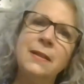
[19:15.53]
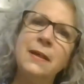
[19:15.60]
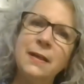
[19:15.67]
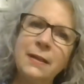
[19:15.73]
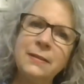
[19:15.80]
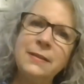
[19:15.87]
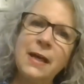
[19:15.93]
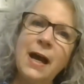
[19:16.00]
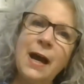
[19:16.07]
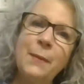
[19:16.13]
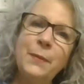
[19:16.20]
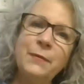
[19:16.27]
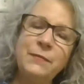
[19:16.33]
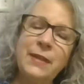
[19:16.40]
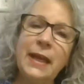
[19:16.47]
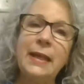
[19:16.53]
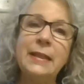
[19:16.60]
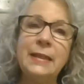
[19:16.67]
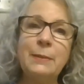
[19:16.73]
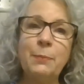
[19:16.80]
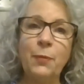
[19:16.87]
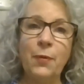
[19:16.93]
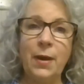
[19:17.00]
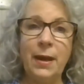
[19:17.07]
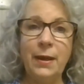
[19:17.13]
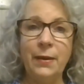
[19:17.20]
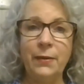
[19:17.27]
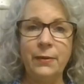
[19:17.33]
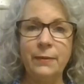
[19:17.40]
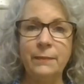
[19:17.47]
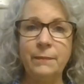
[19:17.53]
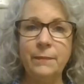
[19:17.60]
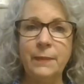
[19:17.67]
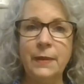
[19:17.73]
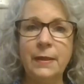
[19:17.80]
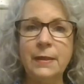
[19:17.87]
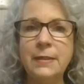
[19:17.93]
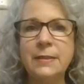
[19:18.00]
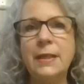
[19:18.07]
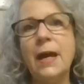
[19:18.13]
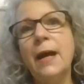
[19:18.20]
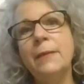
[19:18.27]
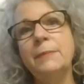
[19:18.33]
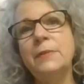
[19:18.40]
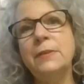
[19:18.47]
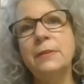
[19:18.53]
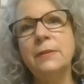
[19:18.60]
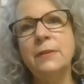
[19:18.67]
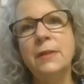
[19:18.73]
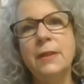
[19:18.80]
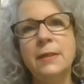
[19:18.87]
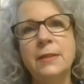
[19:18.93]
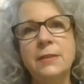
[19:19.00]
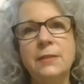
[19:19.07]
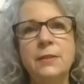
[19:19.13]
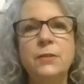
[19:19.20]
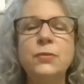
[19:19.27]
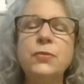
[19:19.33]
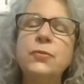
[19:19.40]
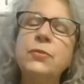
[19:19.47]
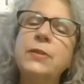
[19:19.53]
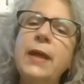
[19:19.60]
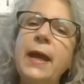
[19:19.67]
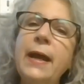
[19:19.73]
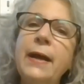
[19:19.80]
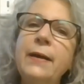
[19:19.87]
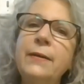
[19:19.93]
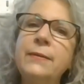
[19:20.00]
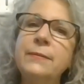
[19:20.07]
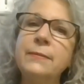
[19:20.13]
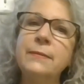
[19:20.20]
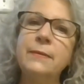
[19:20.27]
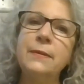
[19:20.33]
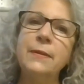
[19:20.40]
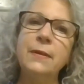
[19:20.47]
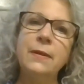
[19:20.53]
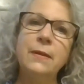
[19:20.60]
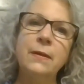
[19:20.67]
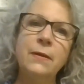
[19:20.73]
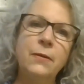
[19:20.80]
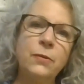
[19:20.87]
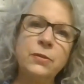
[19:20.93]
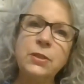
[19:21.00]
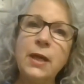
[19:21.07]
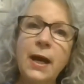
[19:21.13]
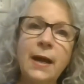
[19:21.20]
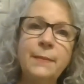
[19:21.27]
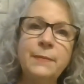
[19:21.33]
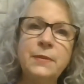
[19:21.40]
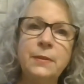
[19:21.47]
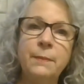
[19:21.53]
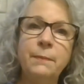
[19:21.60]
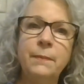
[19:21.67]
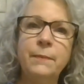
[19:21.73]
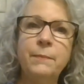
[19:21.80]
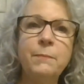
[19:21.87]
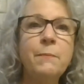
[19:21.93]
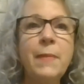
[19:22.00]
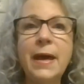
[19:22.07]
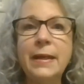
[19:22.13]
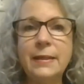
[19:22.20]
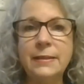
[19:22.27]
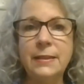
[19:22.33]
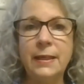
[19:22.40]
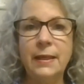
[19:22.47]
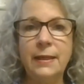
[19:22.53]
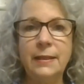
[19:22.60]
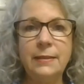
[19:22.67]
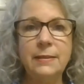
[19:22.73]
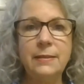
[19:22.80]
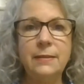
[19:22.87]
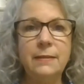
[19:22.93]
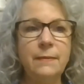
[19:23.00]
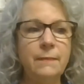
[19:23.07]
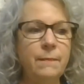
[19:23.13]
a time of daily prayer, time to center down, or time to meditate.